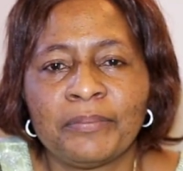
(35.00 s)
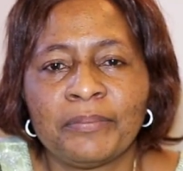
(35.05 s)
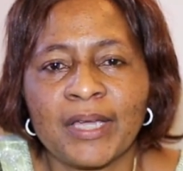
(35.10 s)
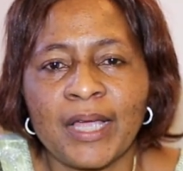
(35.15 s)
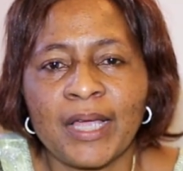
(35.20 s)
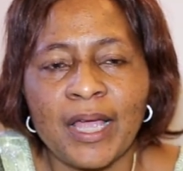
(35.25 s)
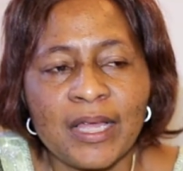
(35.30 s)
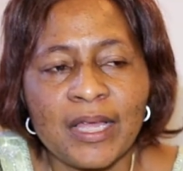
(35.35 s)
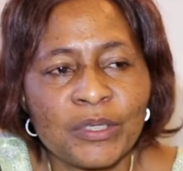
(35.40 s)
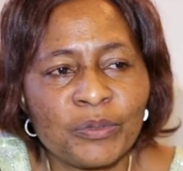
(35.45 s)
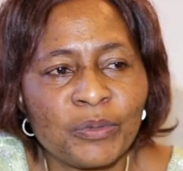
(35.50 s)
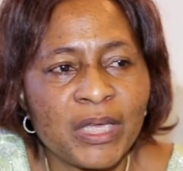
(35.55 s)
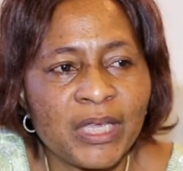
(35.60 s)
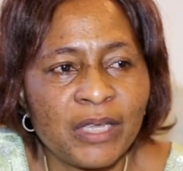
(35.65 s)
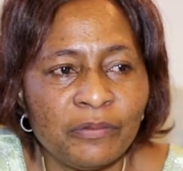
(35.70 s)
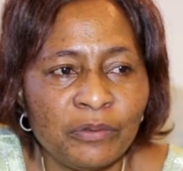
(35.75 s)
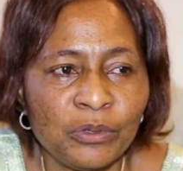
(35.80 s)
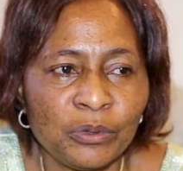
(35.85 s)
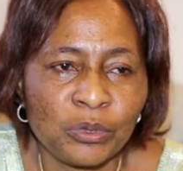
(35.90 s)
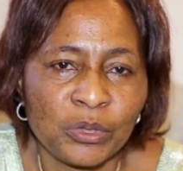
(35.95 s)
Pickers were
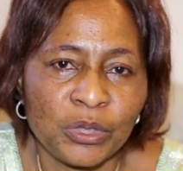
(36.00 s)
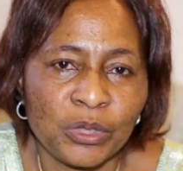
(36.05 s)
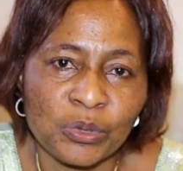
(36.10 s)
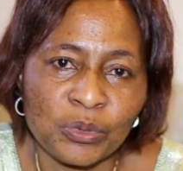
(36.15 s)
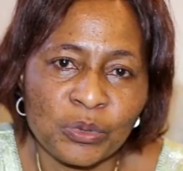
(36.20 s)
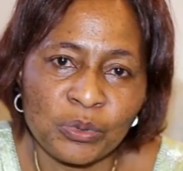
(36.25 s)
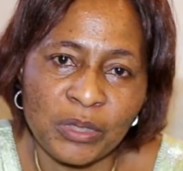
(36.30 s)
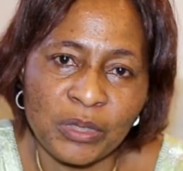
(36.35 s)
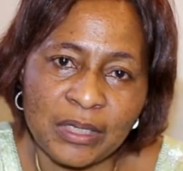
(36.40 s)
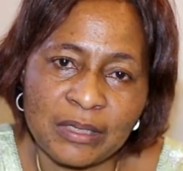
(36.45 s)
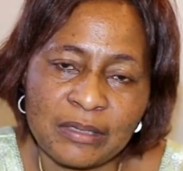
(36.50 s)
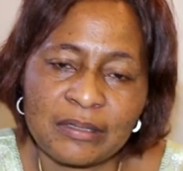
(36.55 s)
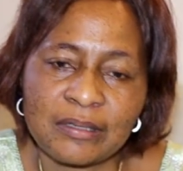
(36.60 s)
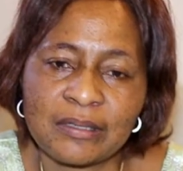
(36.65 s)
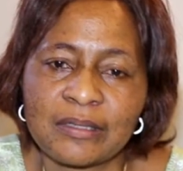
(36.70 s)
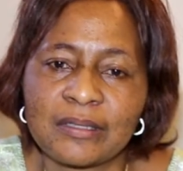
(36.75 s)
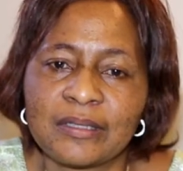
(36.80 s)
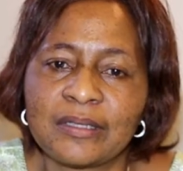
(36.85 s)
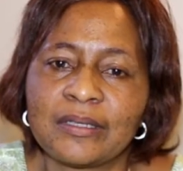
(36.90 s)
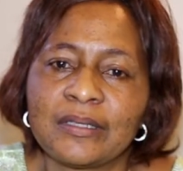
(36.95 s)
given to the
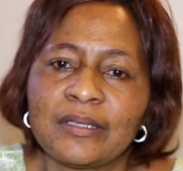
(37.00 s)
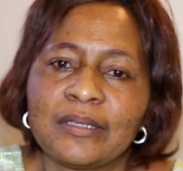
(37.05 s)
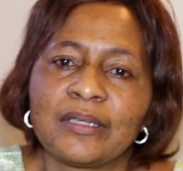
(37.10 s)
students